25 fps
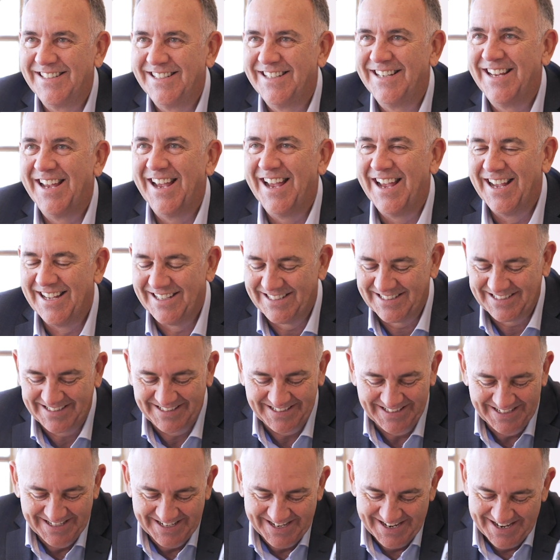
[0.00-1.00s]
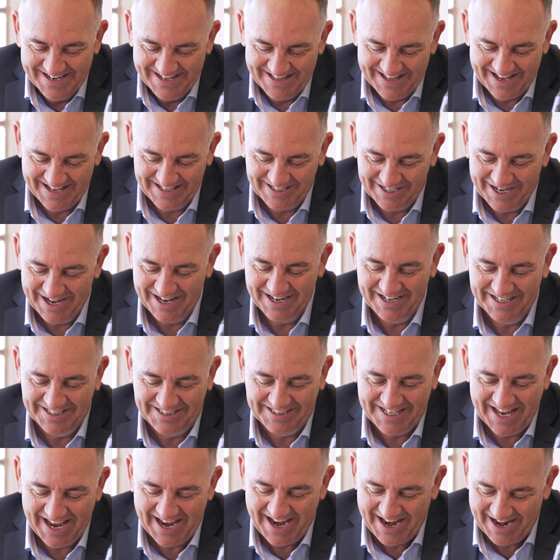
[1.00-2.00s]
Yes. That's
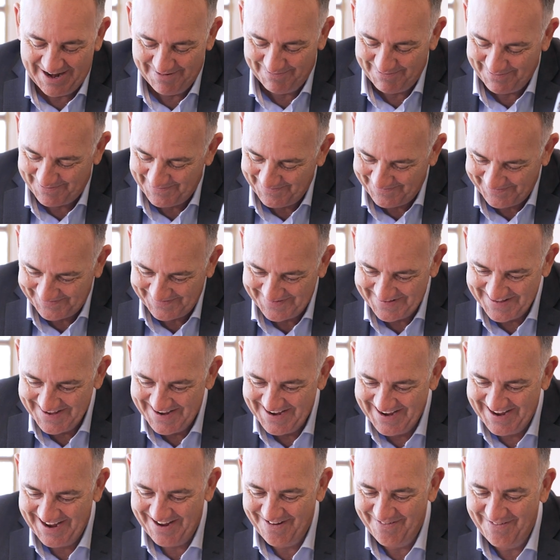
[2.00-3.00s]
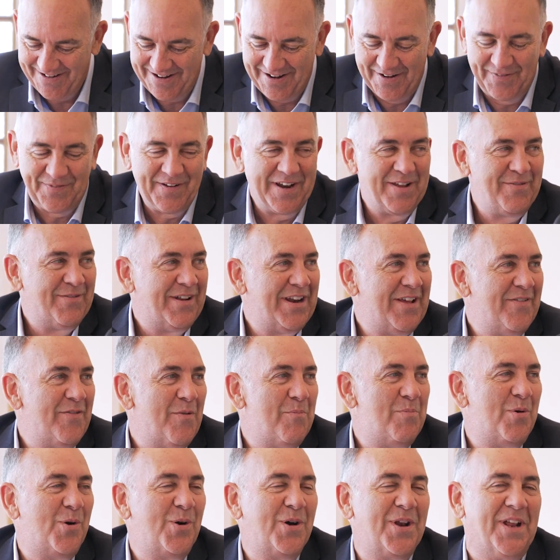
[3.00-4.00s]
understandable. I wonder if anyone ever
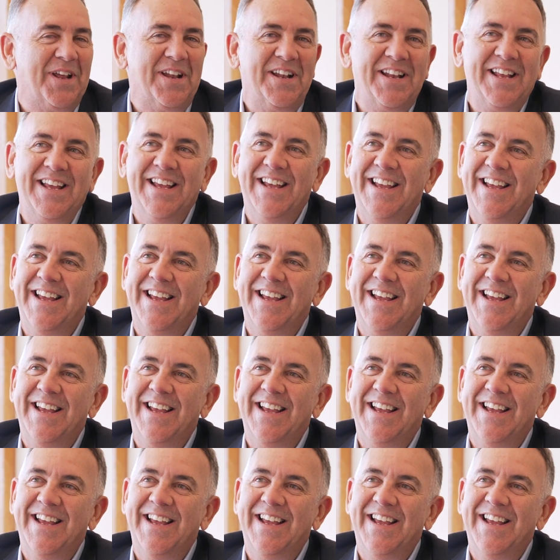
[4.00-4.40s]
bought it.